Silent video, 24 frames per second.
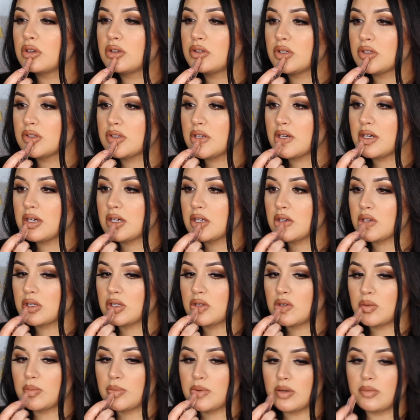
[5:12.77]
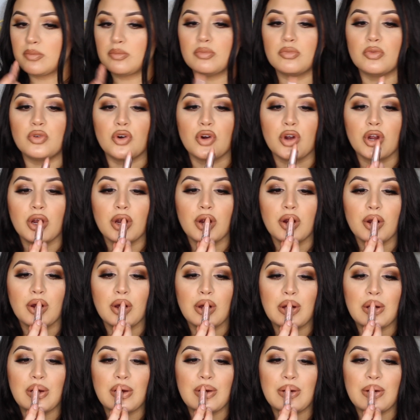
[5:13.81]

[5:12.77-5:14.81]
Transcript: just to add a little bit more,